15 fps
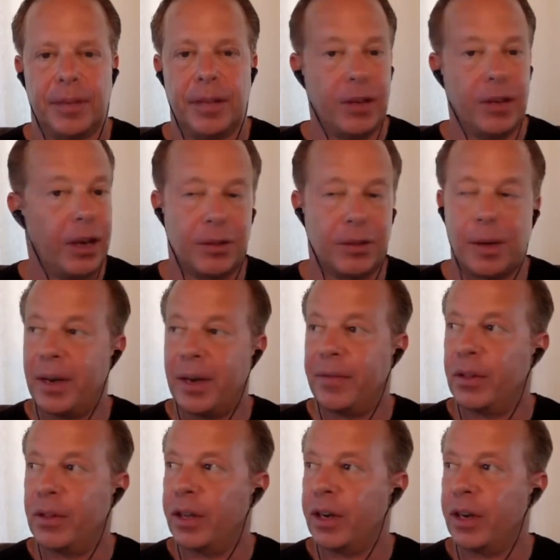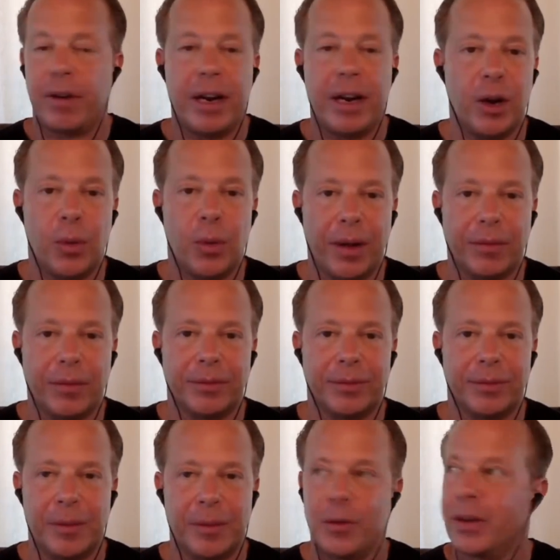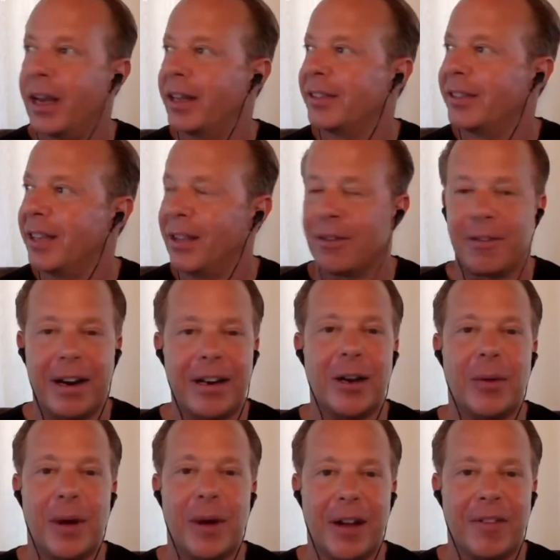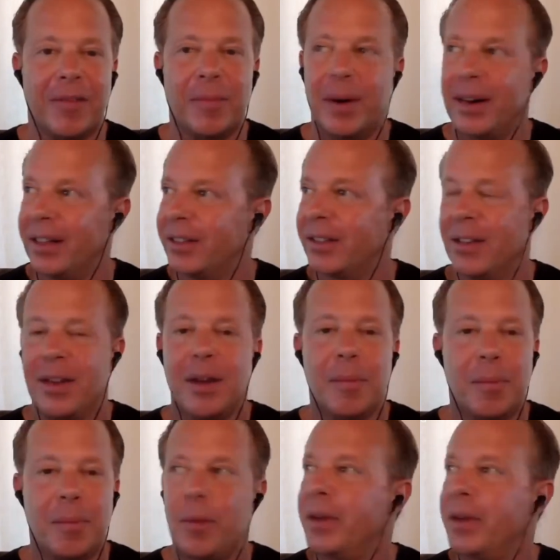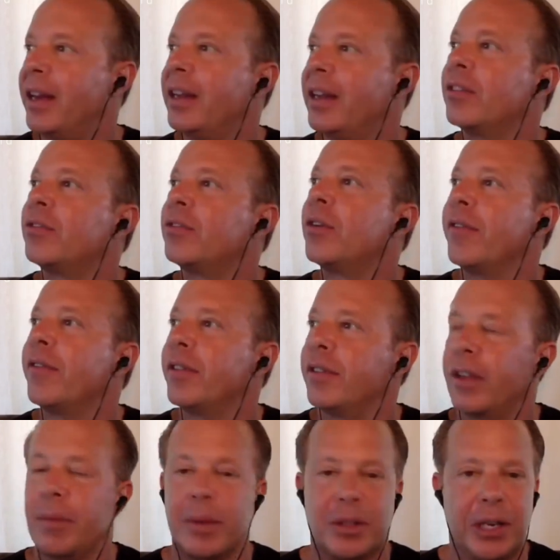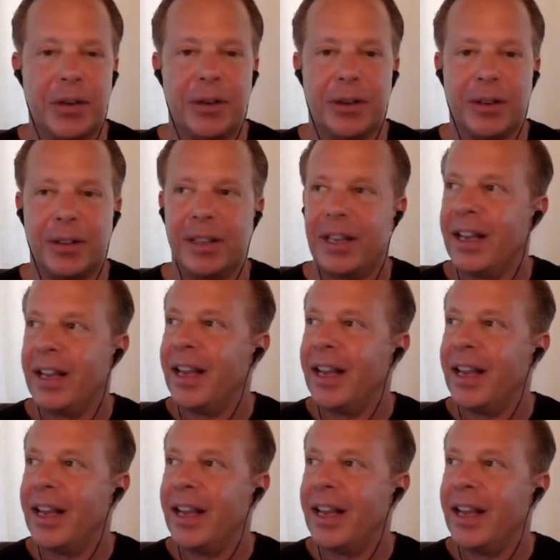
It does. I mean, if you look at a radio wave, you can't see the radio wave, but it's permeating through everything material.